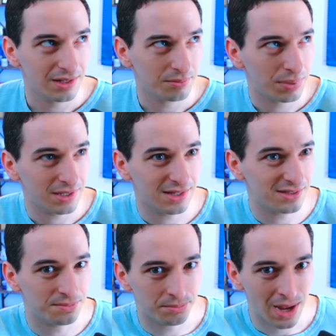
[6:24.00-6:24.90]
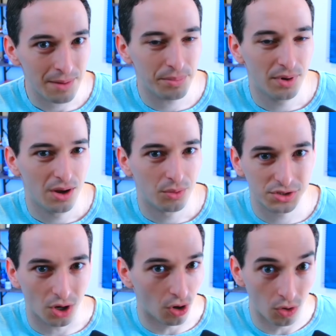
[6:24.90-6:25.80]
But this map
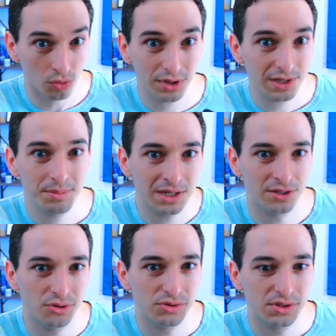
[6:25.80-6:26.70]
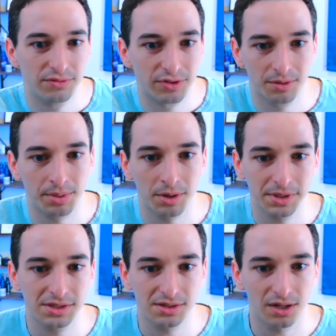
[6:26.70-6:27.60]
was only being used for the
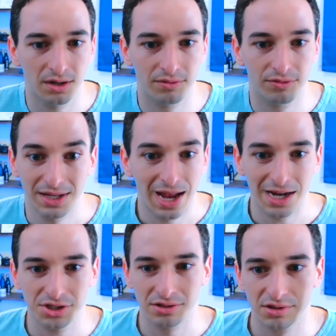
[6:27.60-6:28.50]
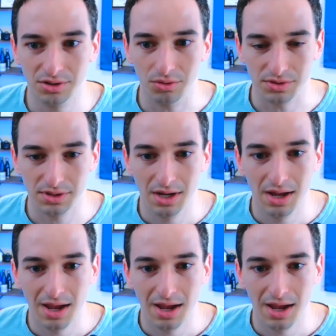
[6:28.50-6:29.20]
purpose of caching results.